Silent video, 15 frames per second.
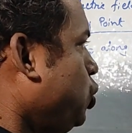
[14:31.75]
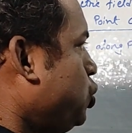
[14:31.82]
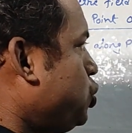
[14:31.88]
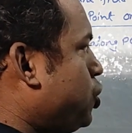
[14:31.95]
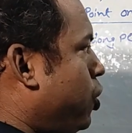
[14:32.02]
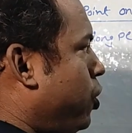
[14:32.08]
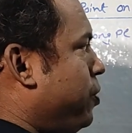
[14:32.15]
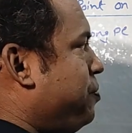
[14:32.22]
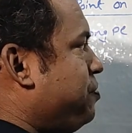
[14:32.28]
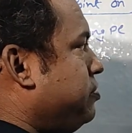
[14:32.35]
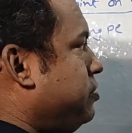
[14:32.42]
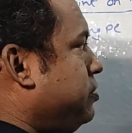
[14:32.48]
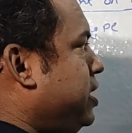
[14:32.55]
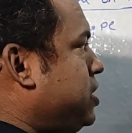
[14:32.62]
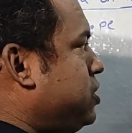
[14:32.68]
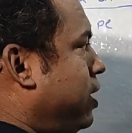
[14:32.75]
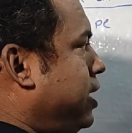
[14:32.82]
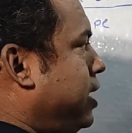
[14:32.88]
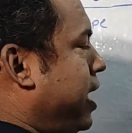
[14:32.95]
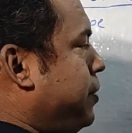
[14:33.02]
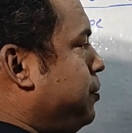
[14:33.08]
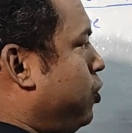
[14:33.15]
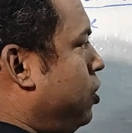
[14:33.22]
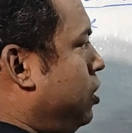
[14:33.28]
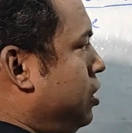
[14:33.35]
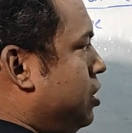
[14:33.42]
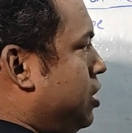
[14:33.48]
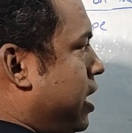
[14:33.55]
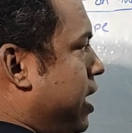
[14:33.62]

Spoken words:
So this one dipole